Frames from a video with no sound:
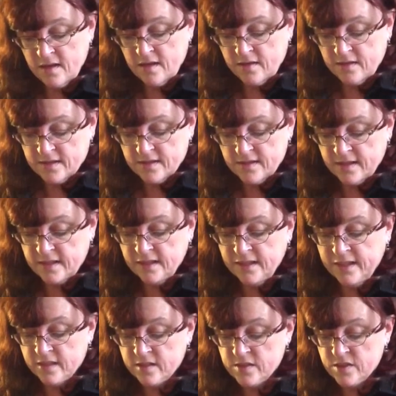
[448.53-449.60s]
The sun
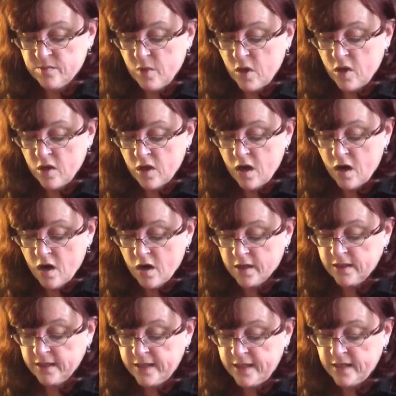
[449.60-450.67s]
lit a small card
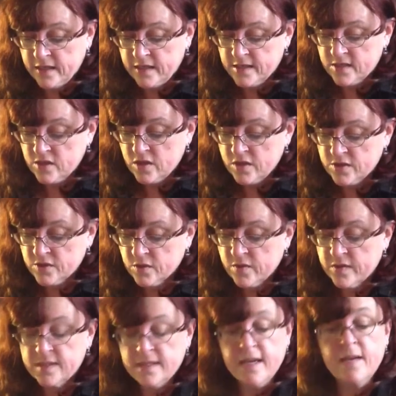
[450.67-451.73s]
laying in a saucer on
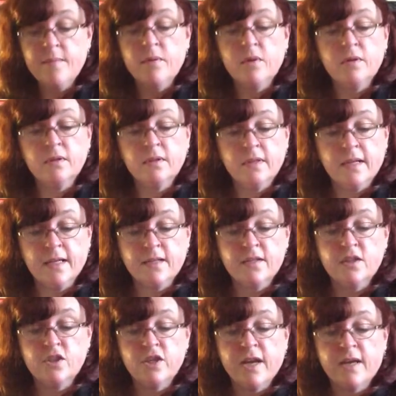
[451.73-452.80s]
the table next
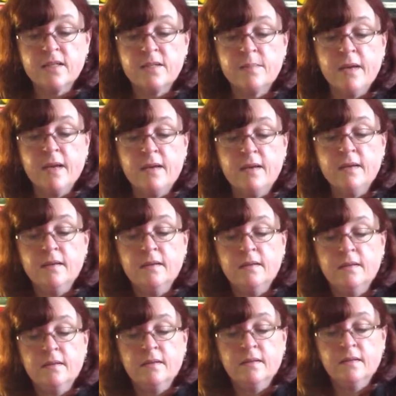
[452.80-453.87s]
to Jack's bed.
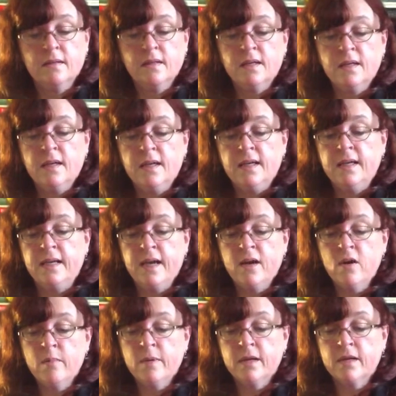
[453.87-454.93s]
In
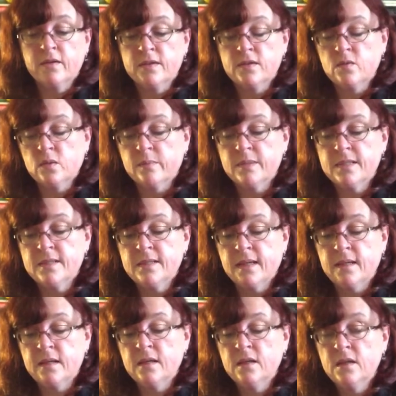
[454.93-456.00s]
Arabic, the script
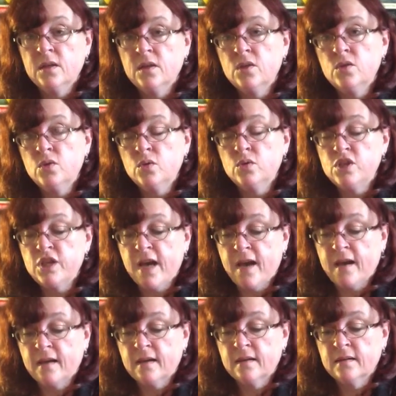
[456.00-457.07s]
said, "To
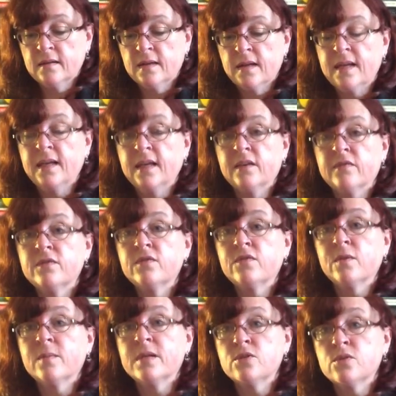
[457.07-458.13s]
Jack, a gift
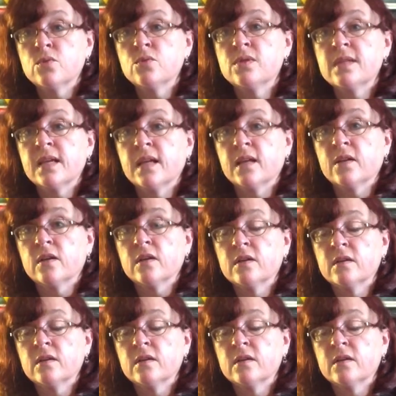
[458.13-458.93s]
from a true sailor."